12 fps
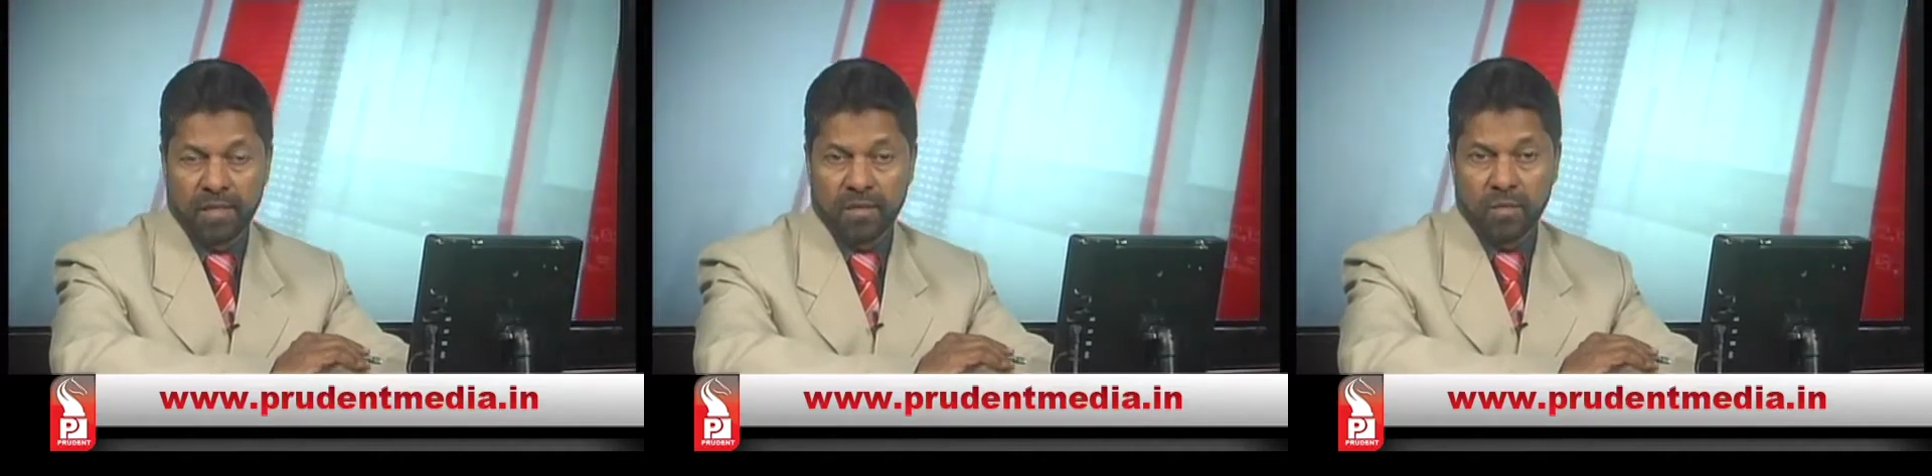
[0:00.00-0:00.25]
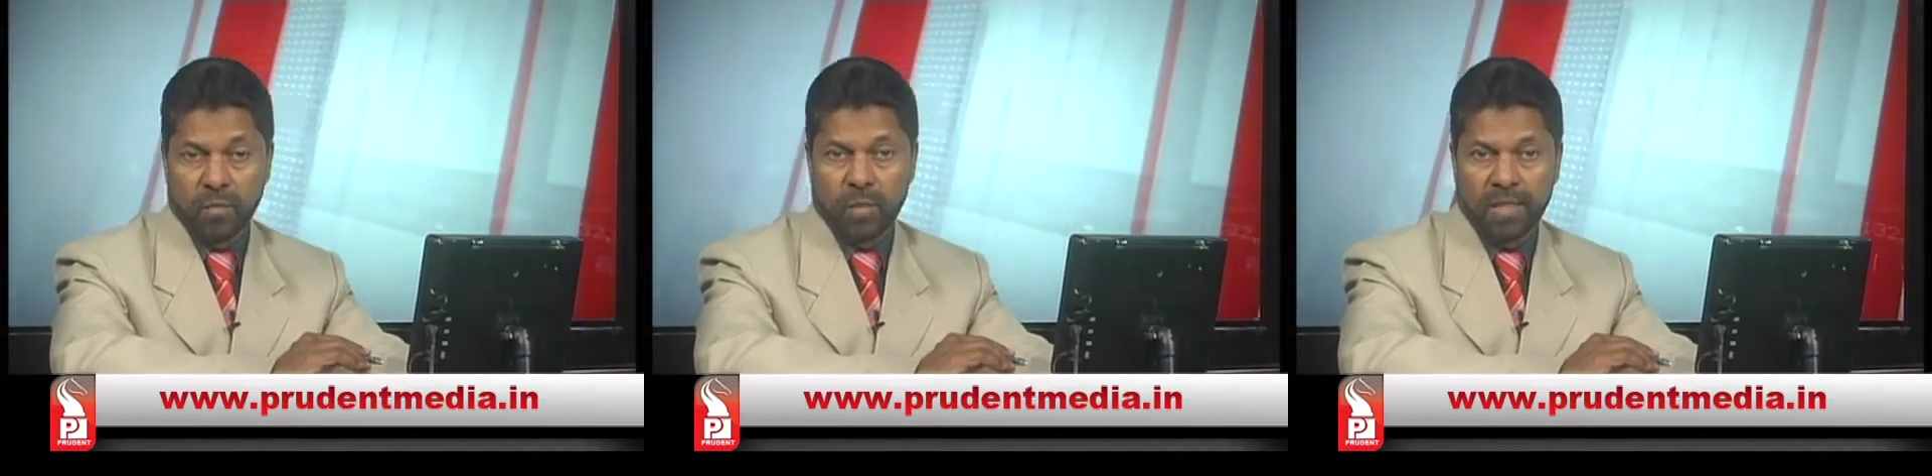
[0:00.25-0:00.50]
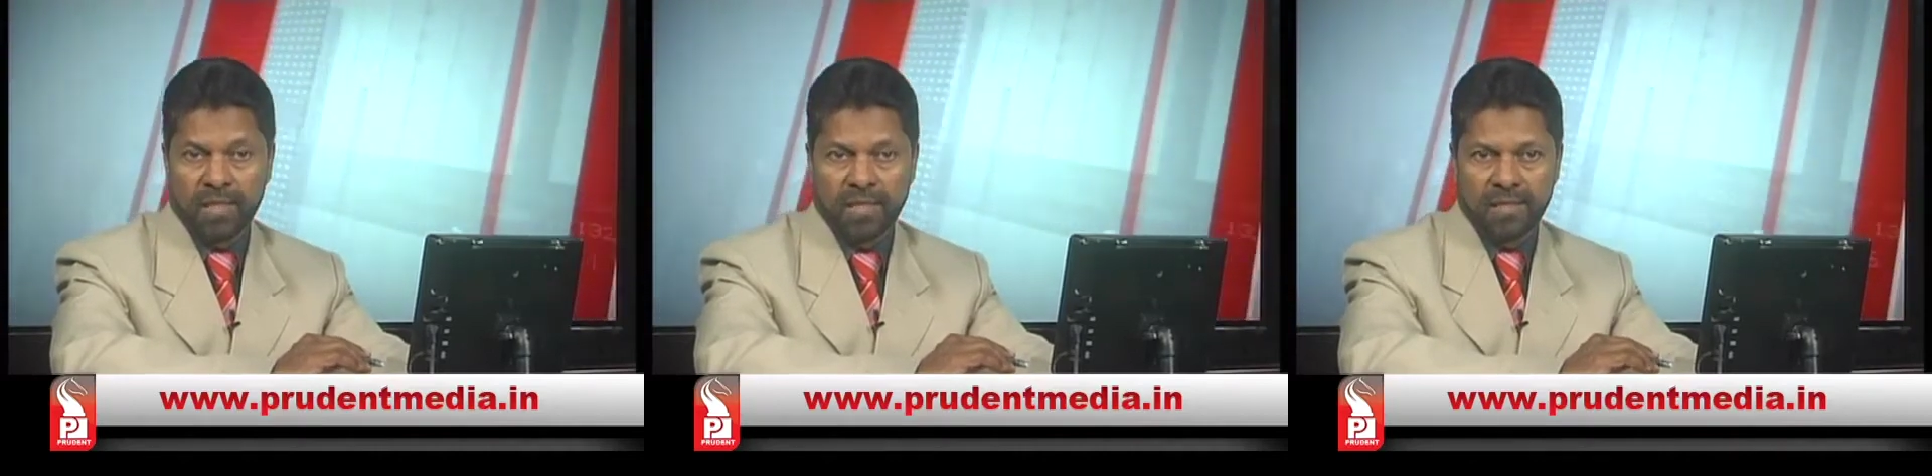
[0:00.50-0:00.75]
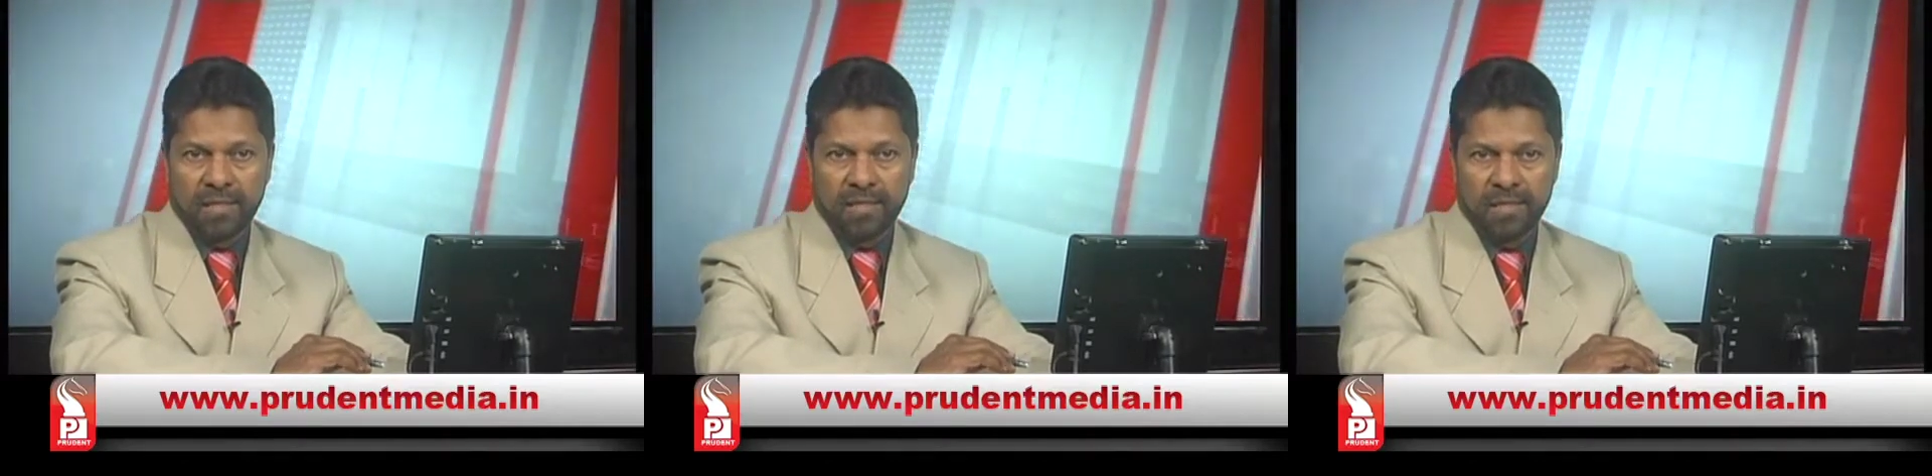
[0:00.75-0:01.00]
Around
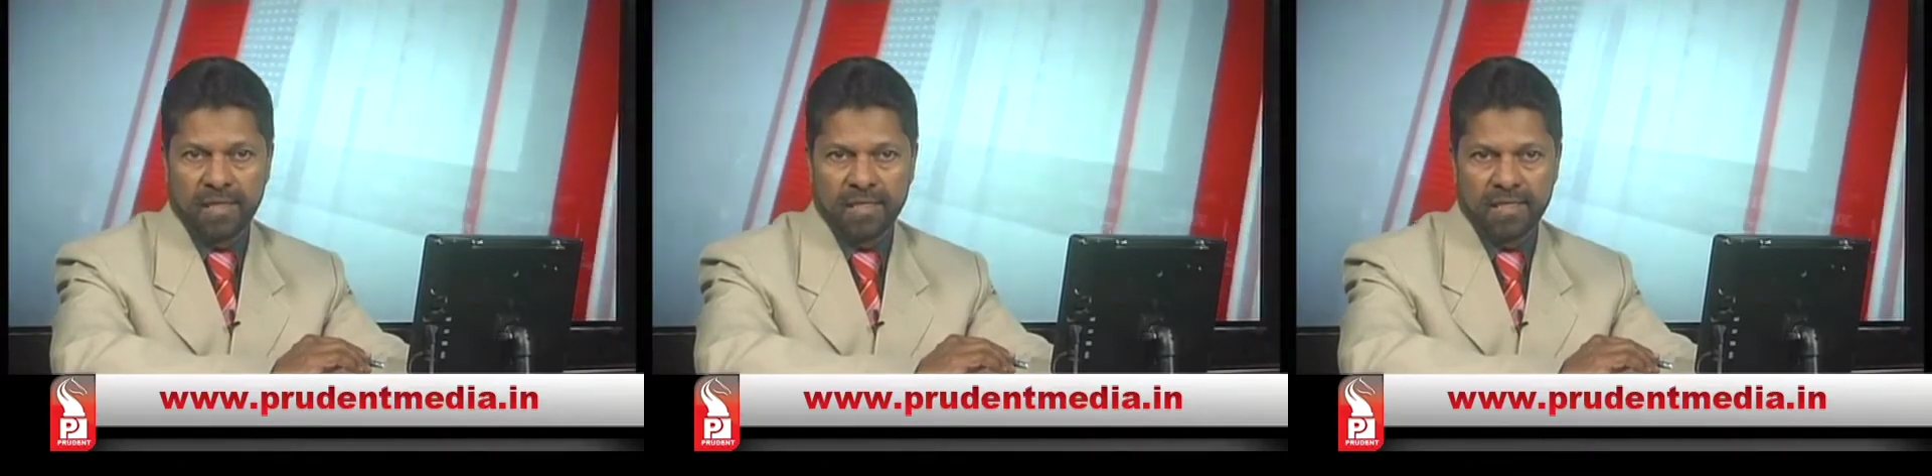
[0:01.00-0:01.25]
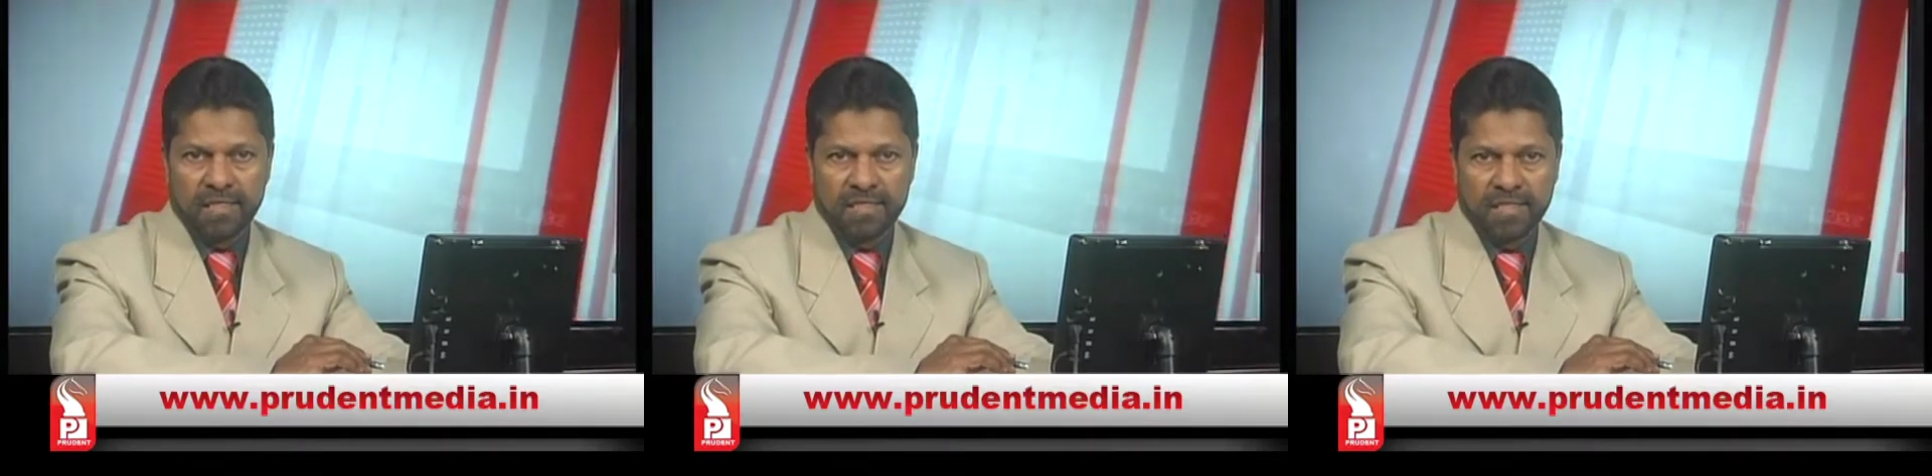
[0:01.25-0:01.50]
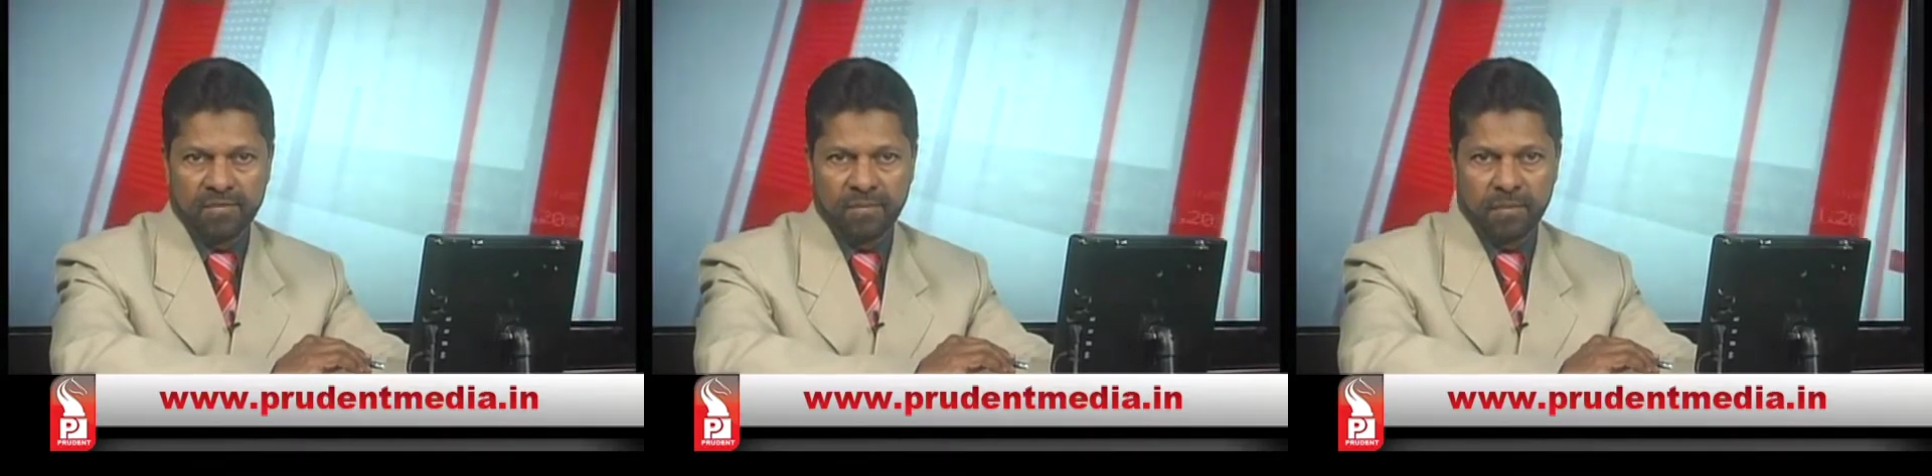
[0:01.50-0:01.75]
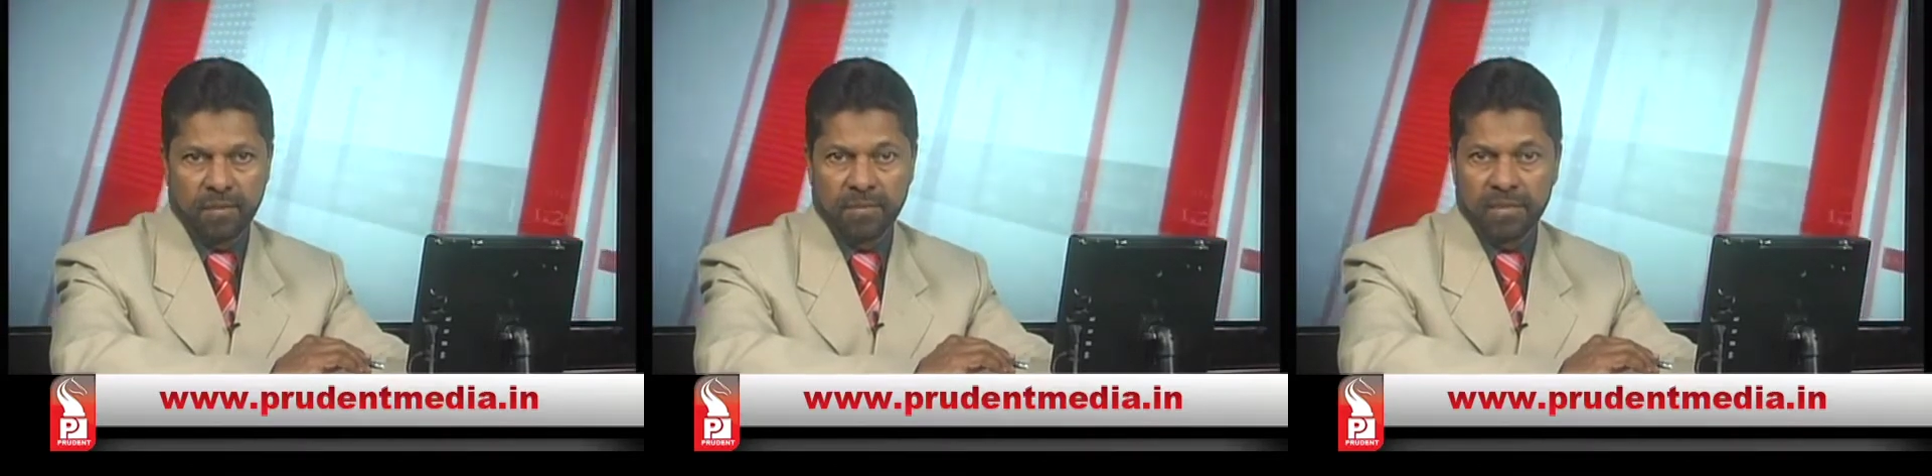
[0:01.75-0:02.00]

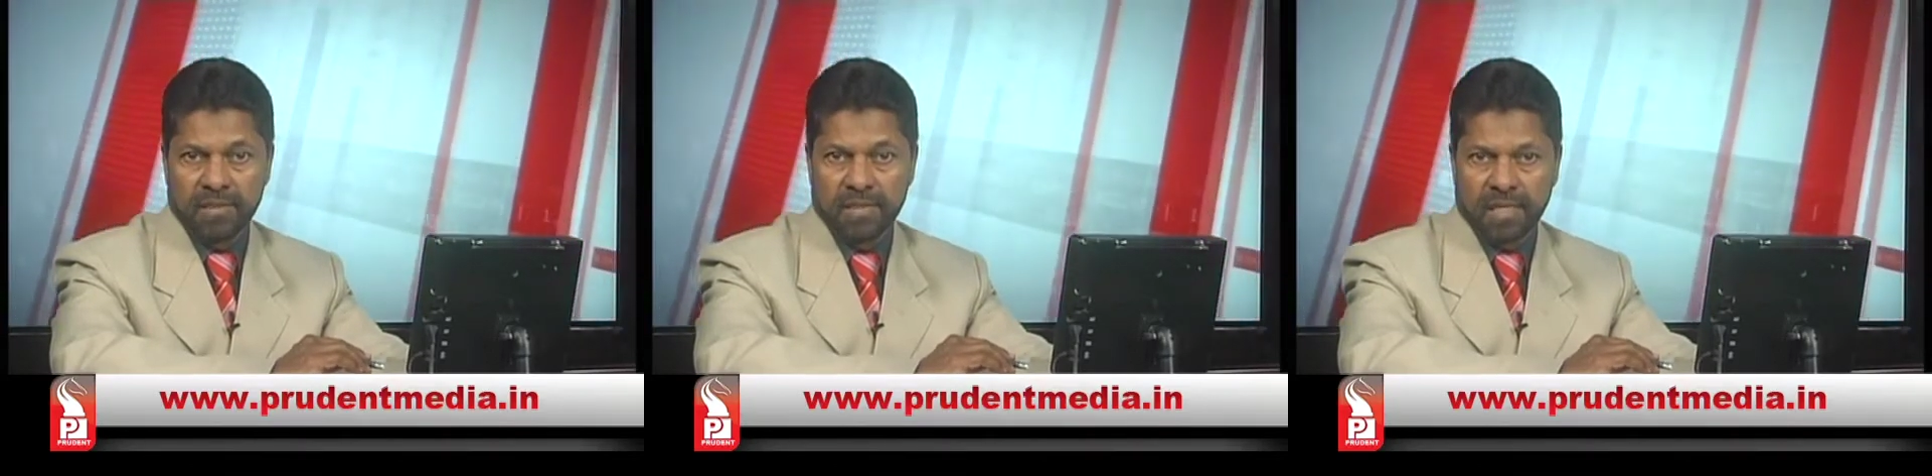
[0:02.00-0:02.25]
197 people